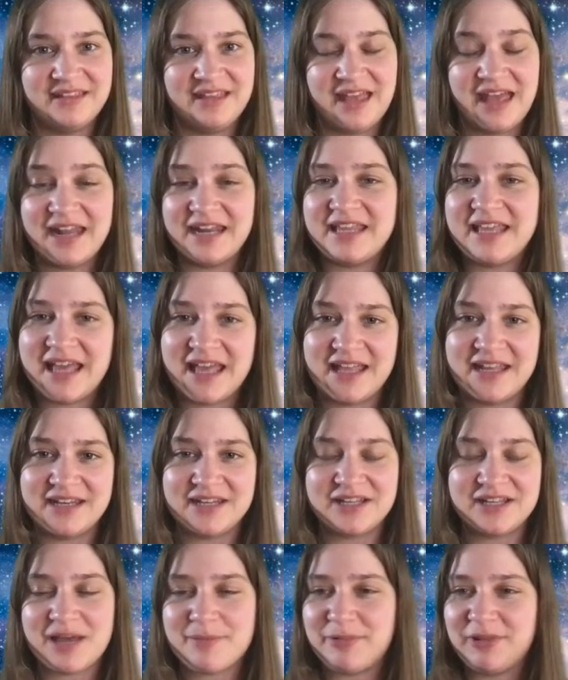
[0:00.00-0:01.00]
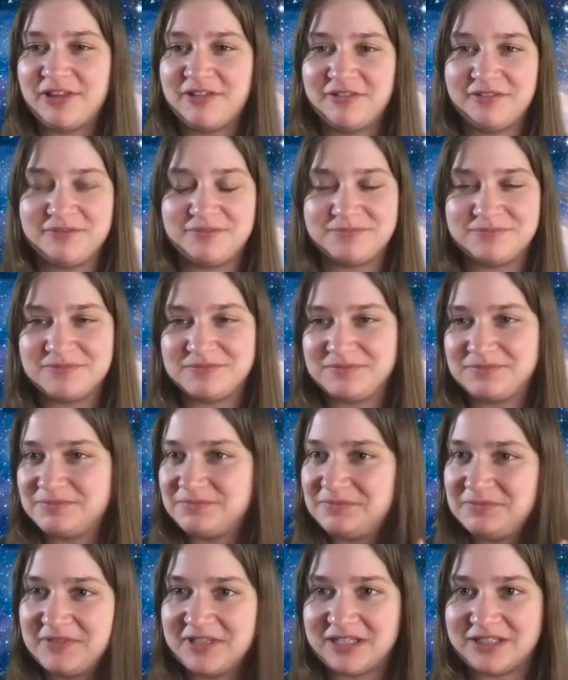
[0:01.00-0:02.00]
again, a couple
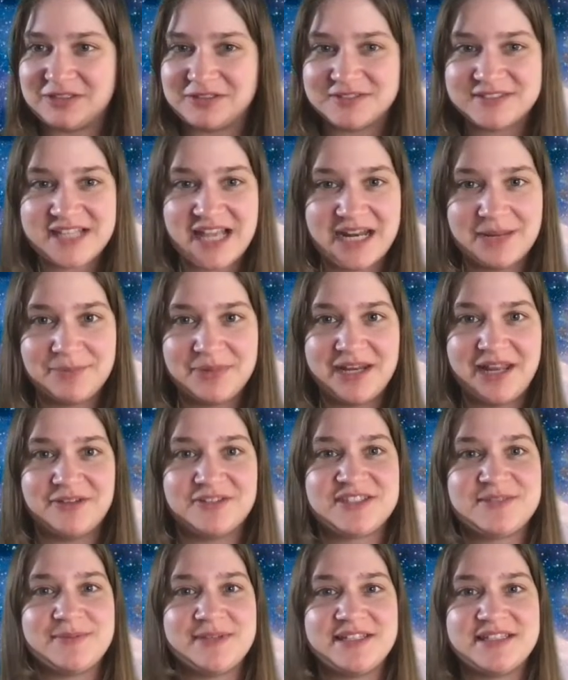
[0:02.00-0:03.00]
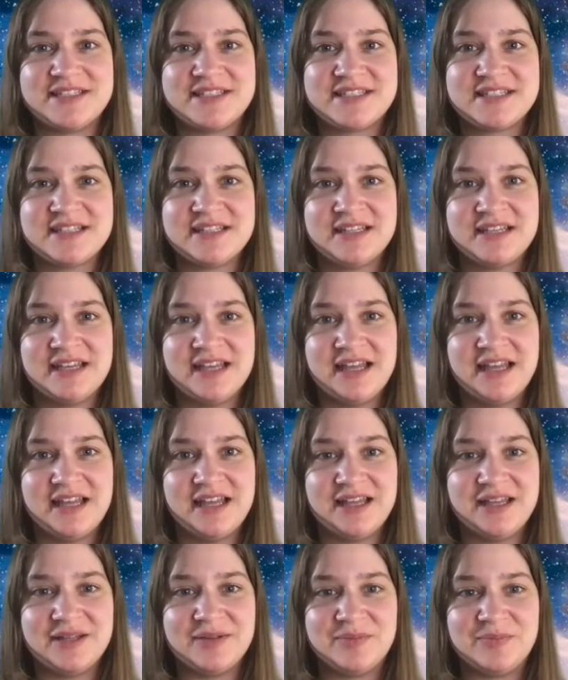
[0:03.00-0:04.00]
little sign up announcements.
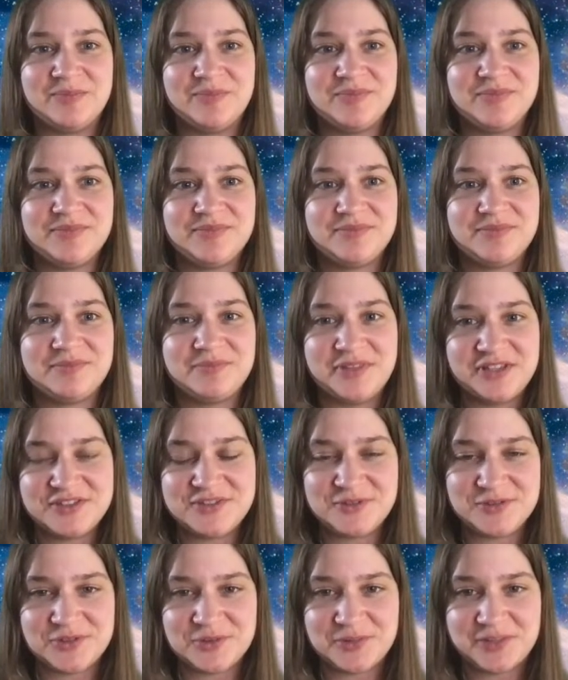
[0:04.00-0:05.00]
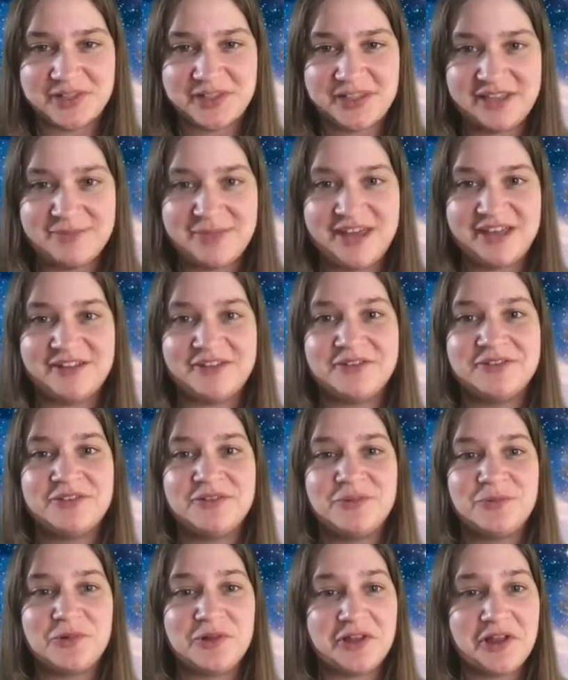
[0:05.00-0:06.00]
Please use your real email.
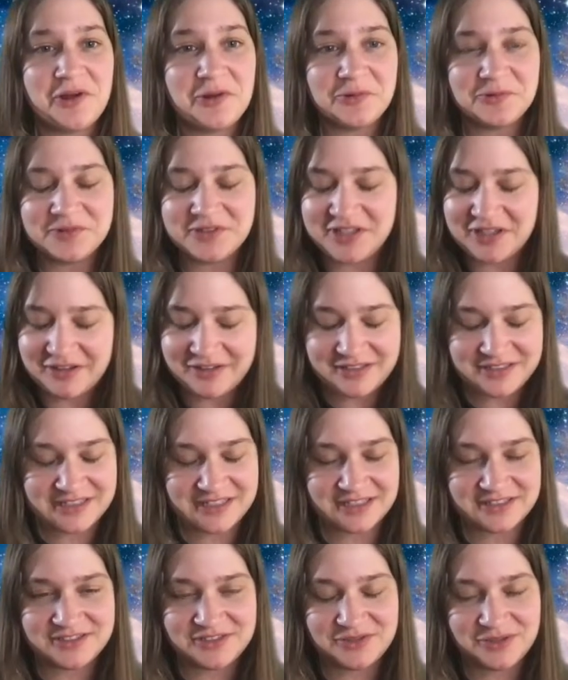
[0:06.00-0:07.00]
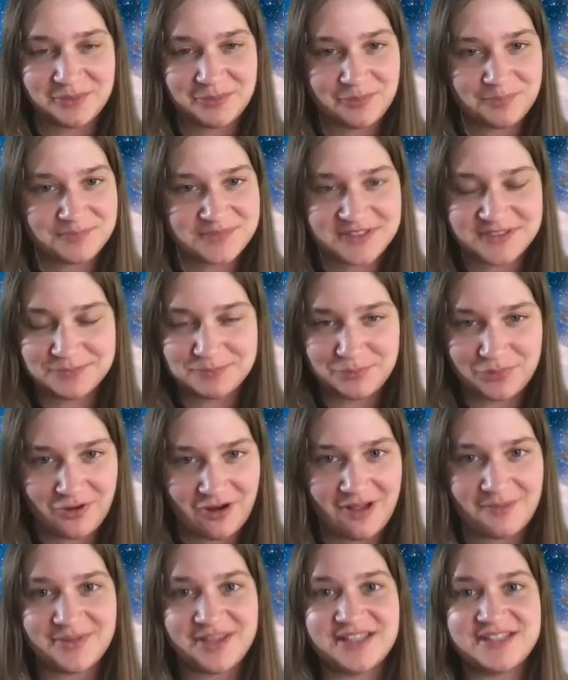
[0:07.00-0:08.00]
We'll only contact you, I
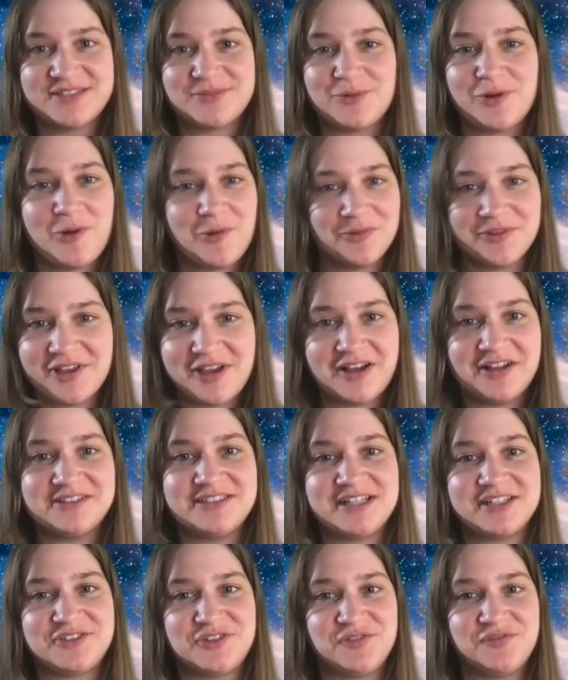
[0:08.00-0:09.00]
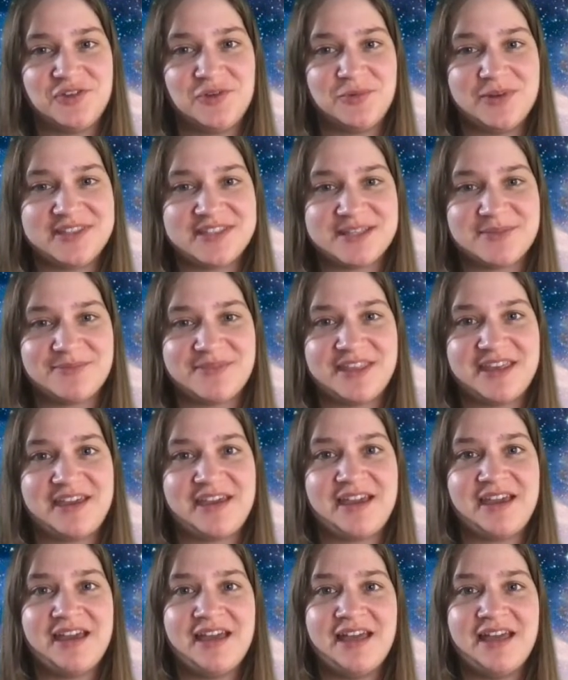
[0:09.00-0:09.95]
promise, we'll only contact you if you win something.